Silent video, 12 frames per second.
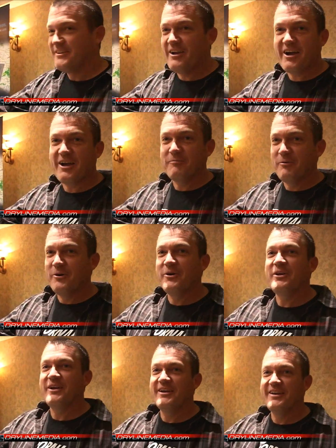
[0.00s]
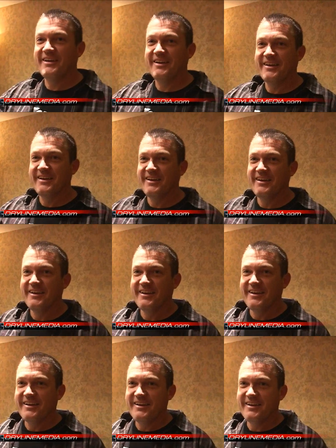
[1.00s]
Knock on wood. Have you had one that
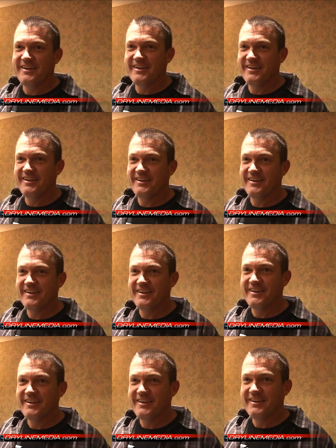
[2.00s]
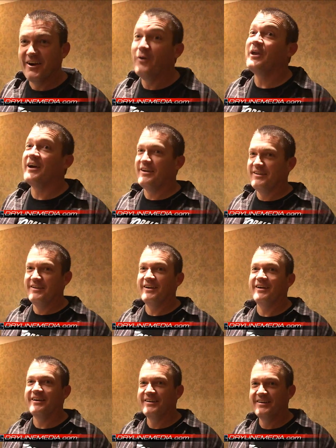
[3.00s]
scared you? You thought you were going to lose it. Oh,
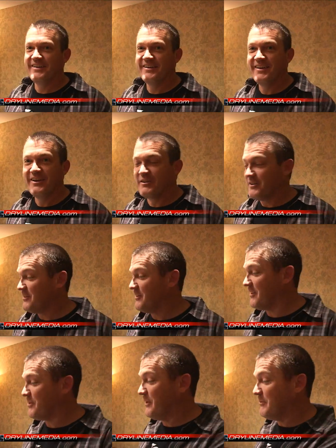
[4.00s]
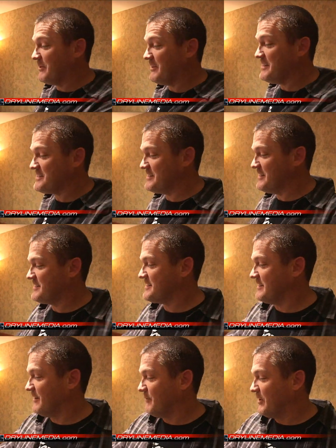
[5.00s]
yeah. The thing with these
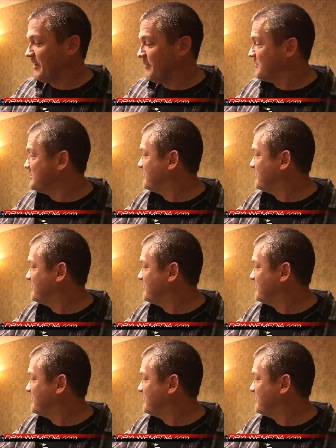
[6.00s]
is you get them